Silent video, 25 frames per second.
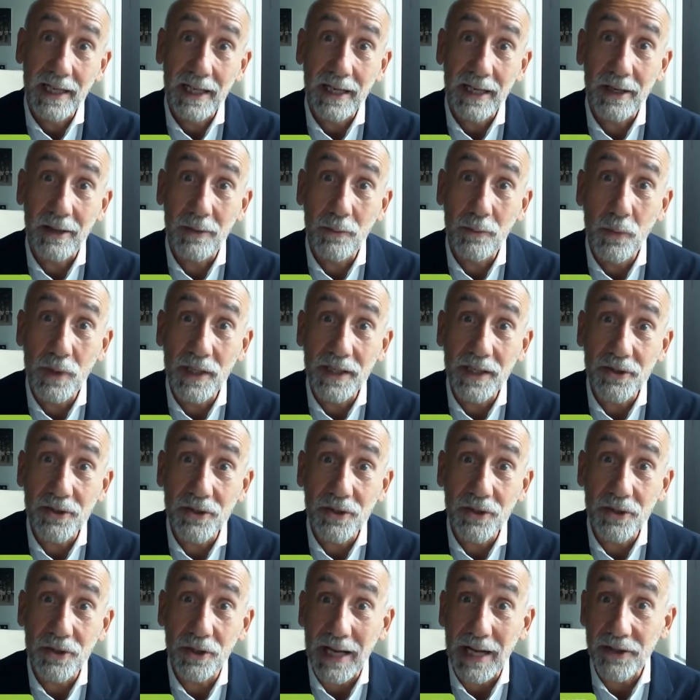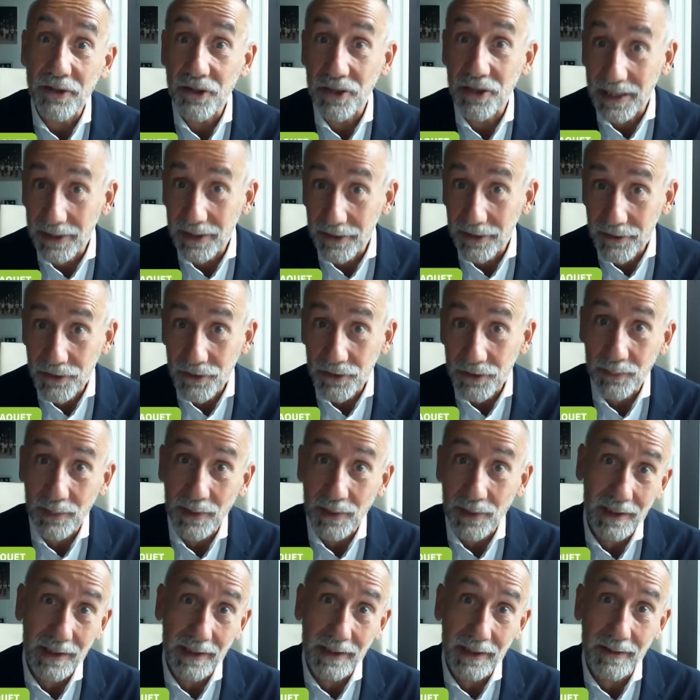Which are challenged
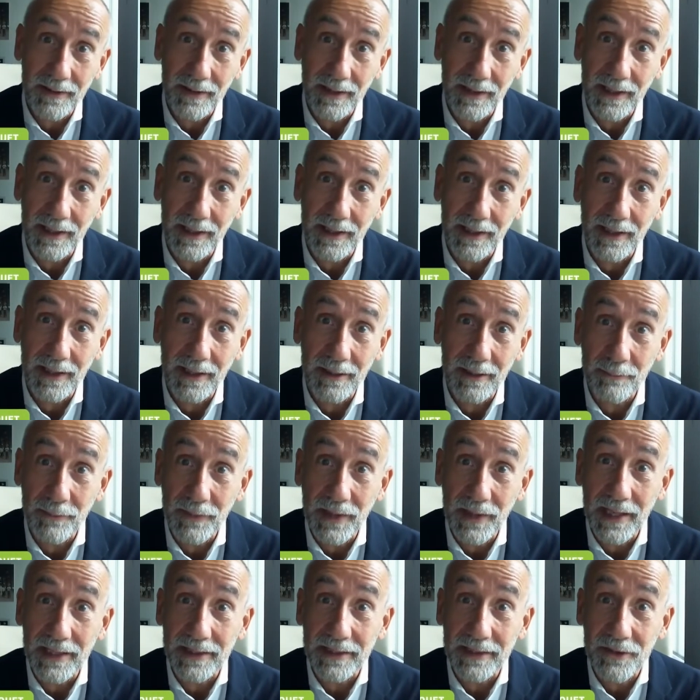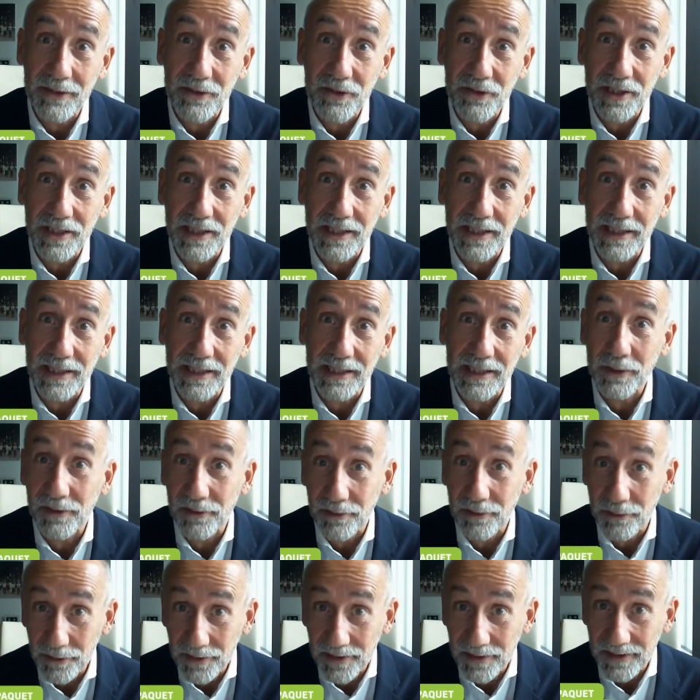by their energy
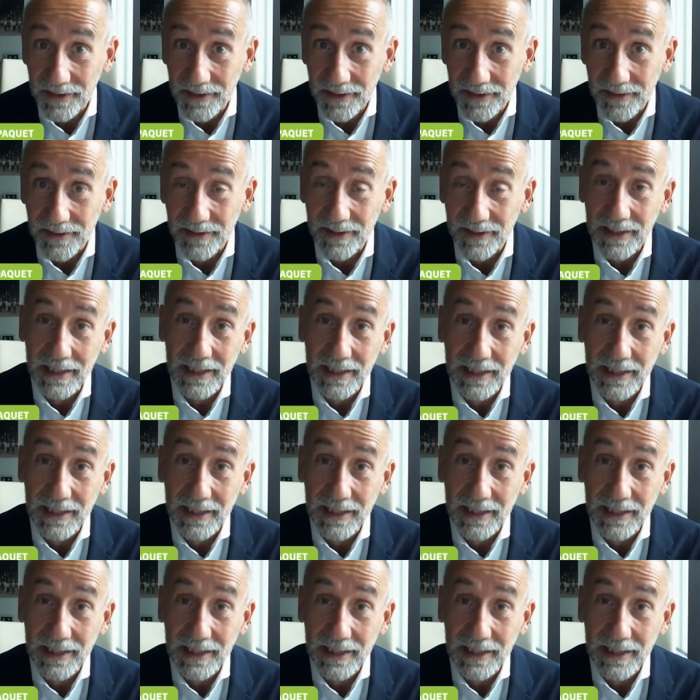resources.